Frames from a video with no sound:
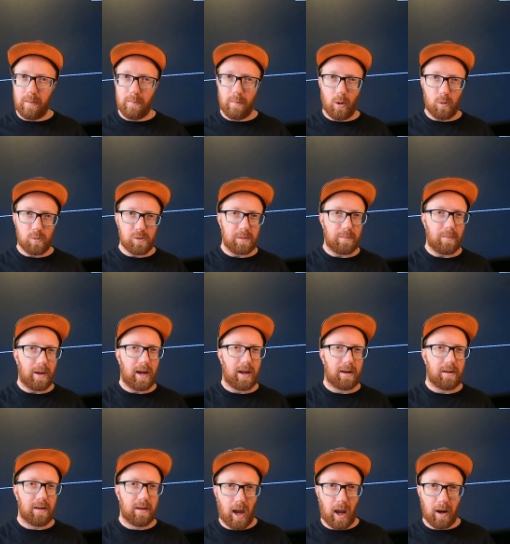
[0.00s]
and
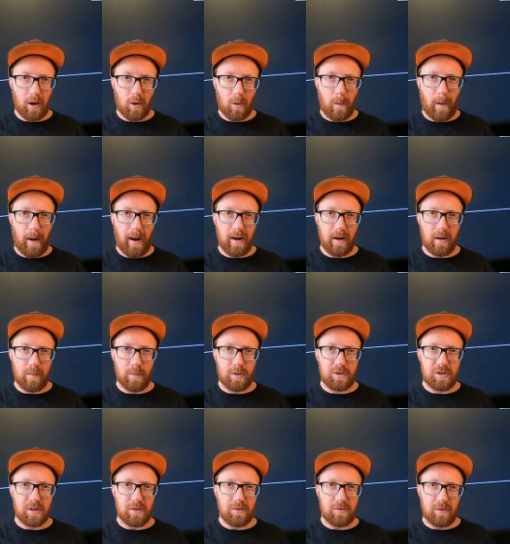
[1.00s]
multi-man can create
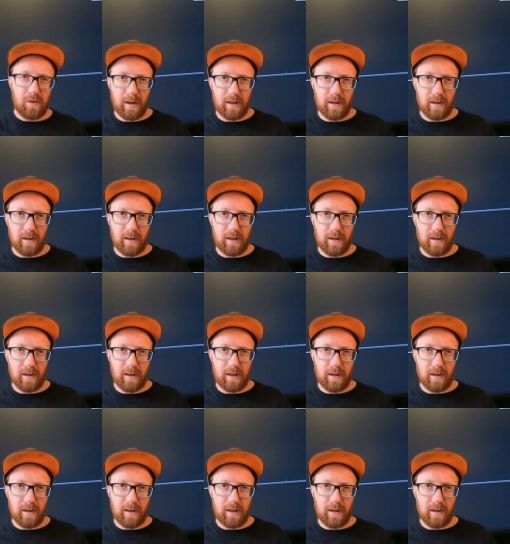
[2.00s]
images,